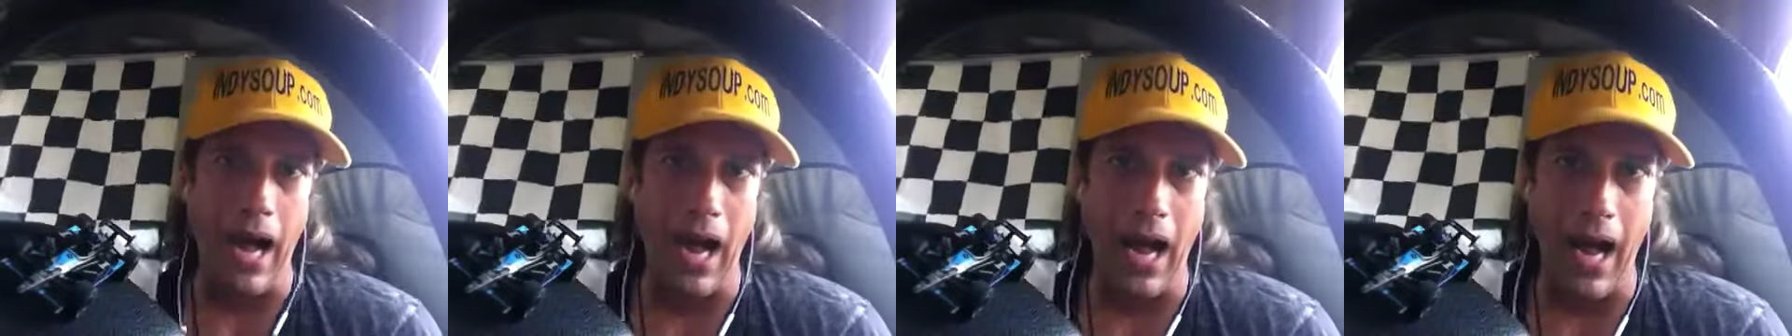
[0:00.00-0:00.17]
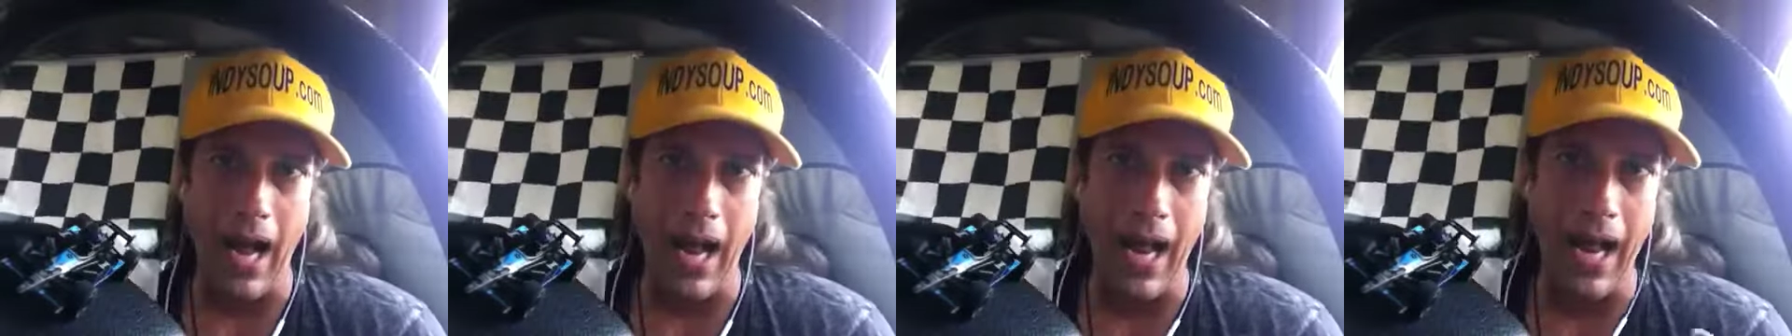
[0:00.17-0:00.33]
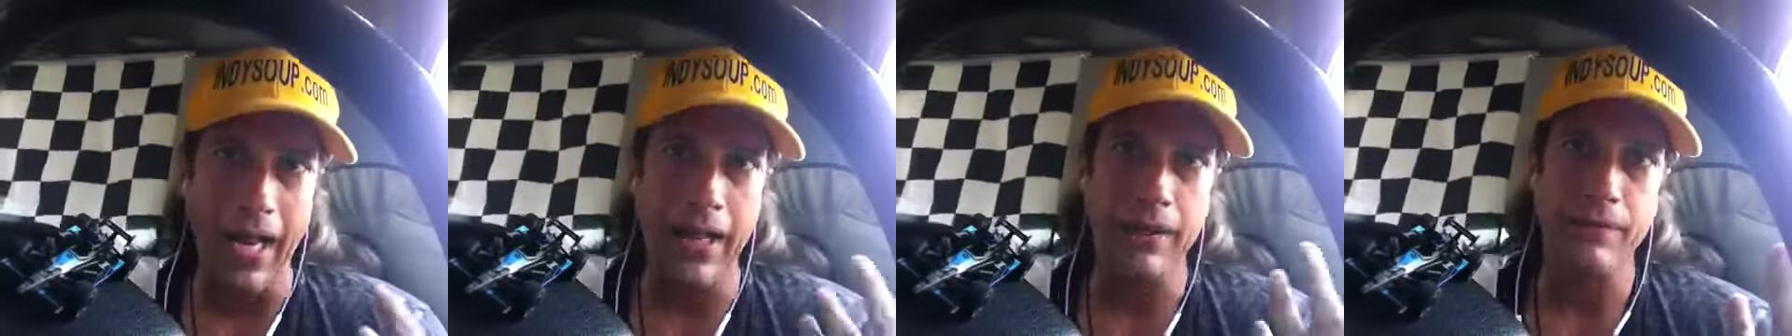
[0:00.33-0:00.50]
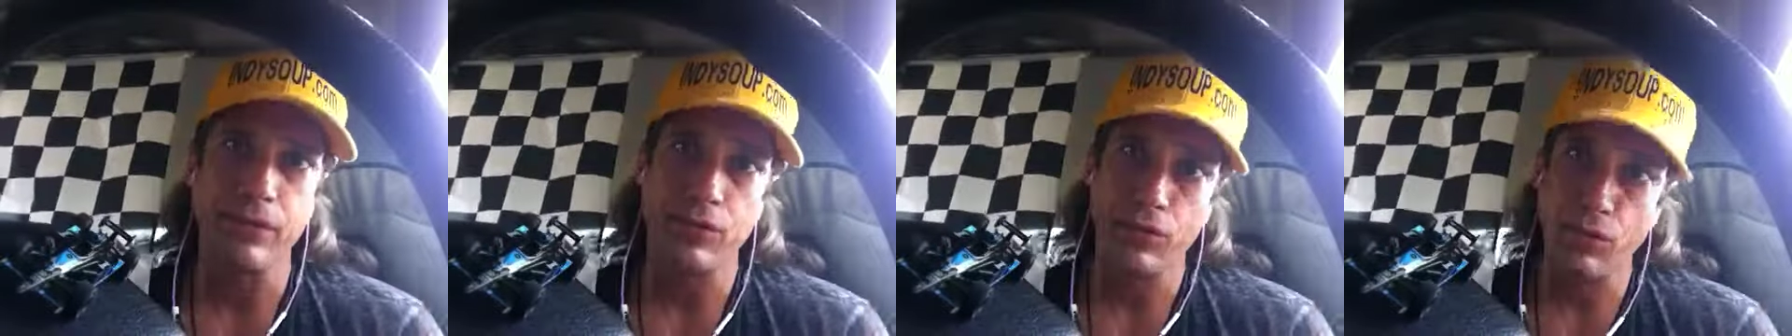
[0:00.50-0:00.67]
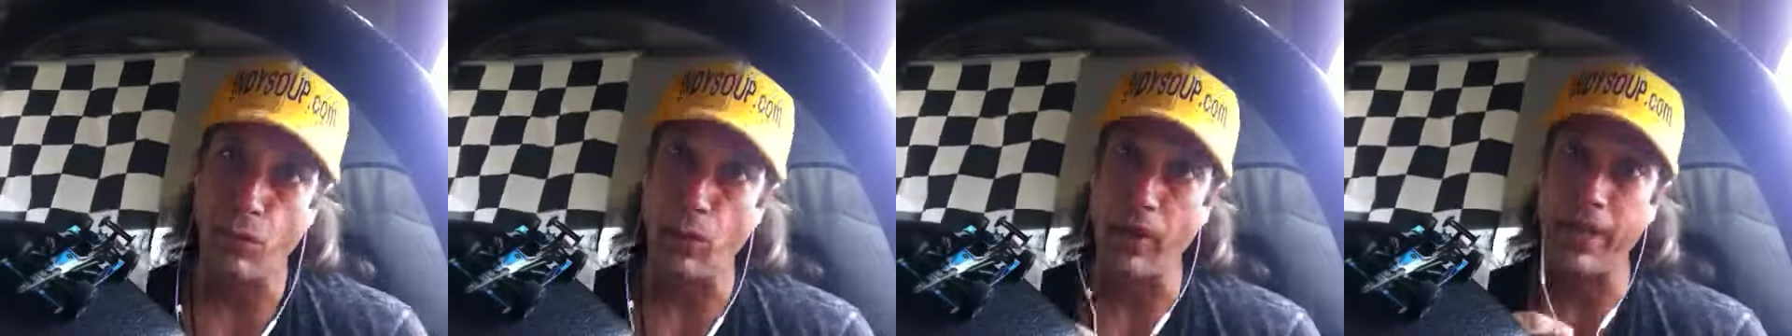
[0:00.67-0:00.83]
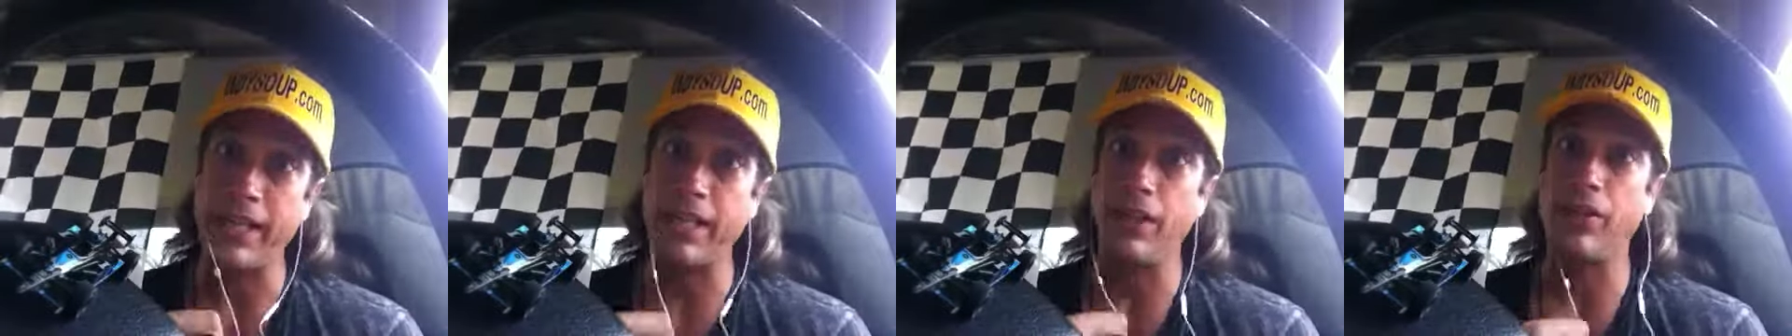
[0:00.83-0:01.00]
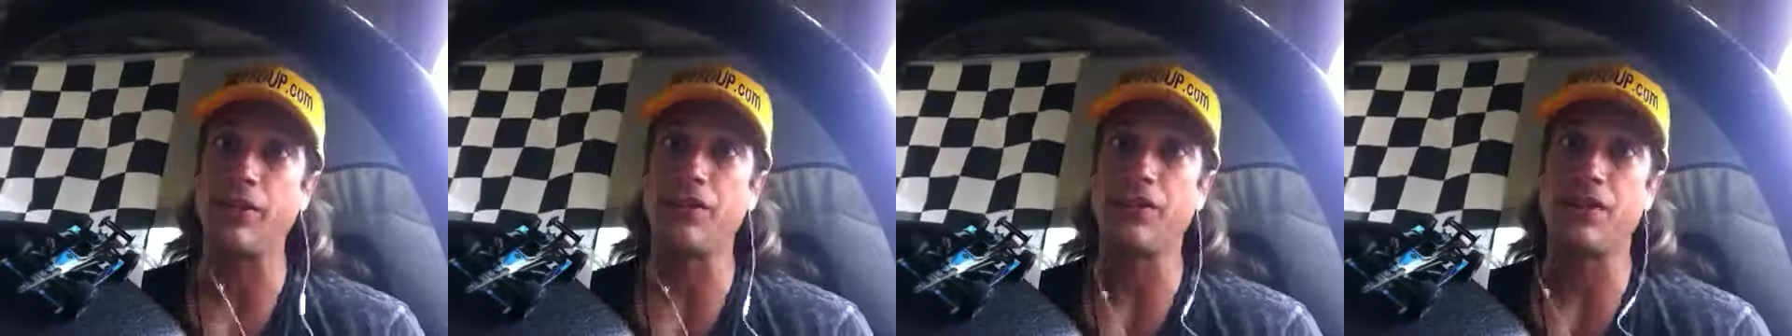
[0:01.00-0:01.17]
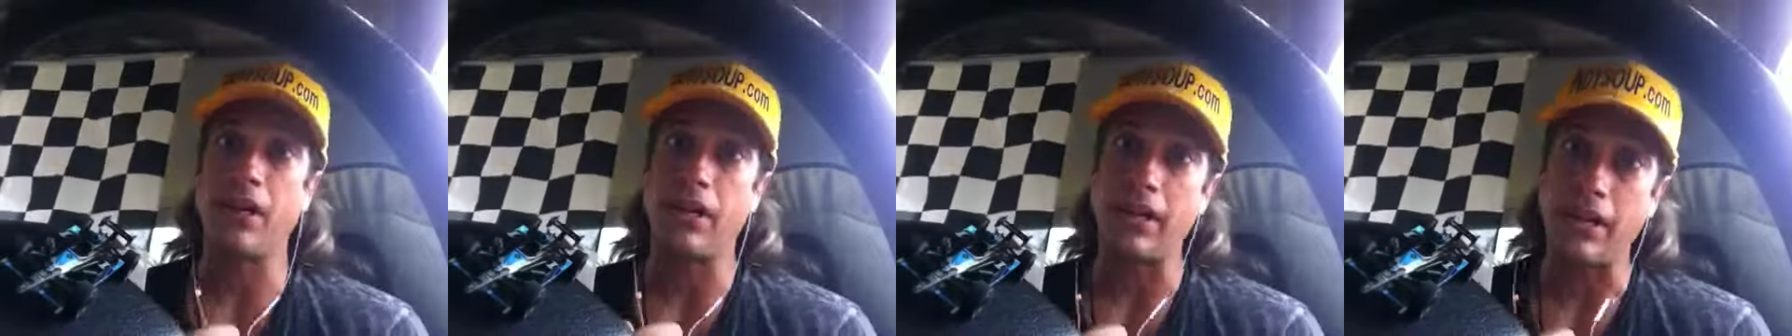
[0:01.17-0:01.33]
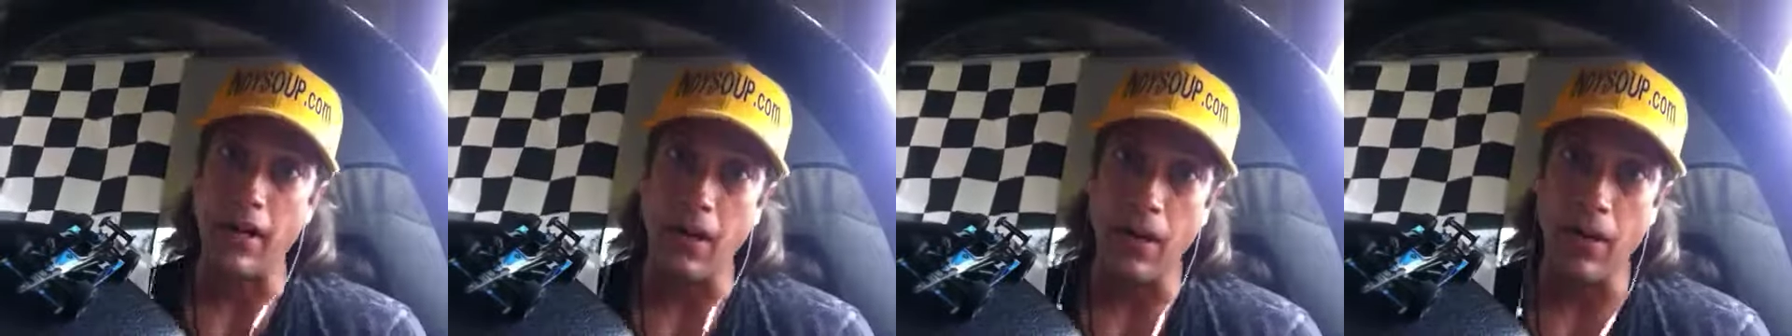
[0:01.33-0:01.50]
I, twenty years
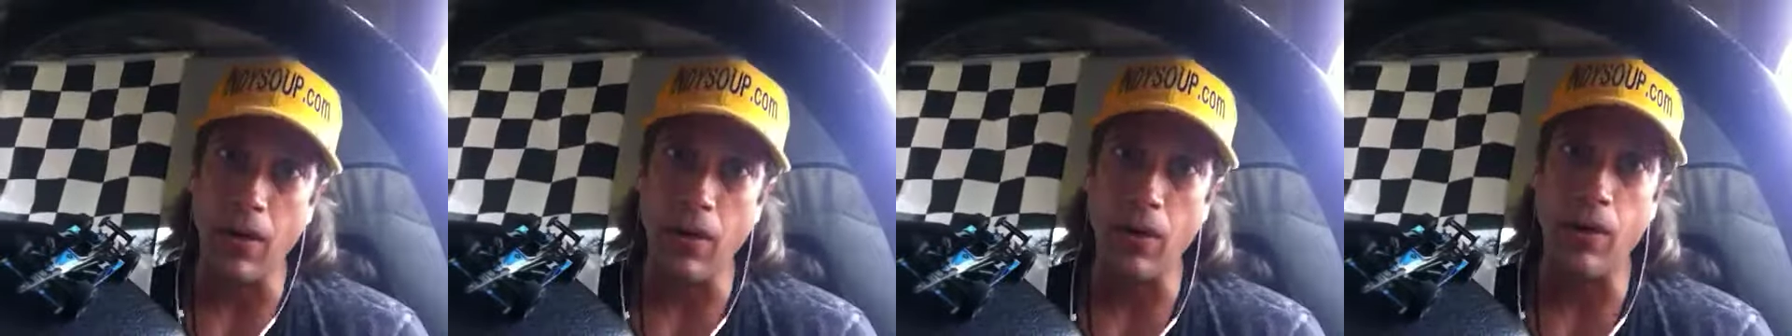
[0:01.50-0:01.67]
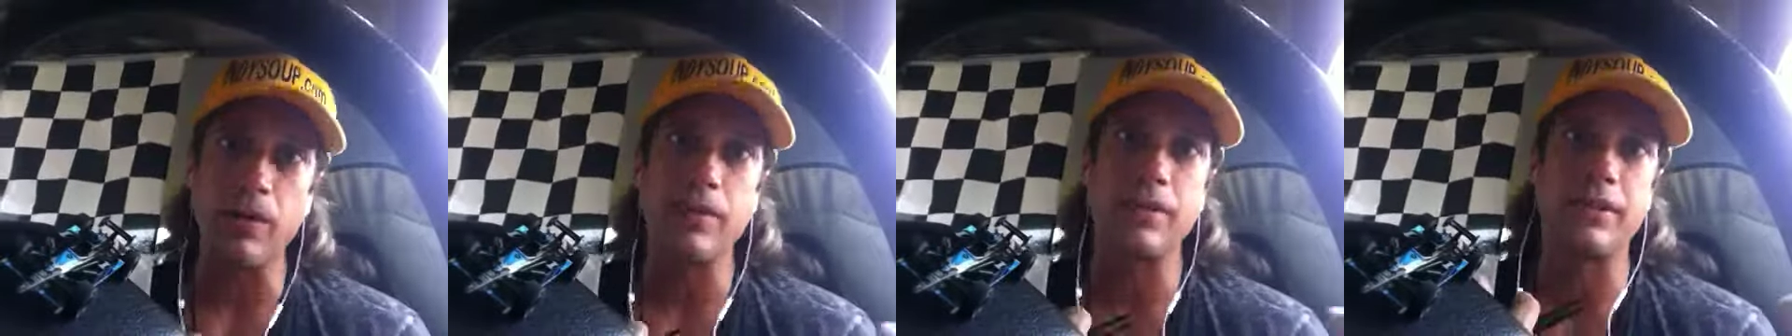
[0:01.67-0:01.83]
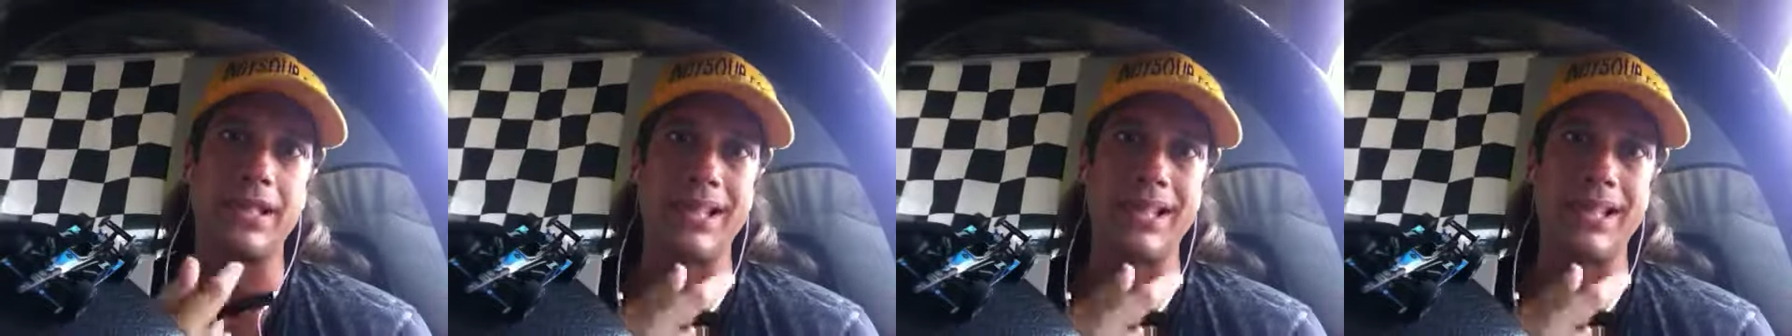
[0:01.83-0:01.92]
ago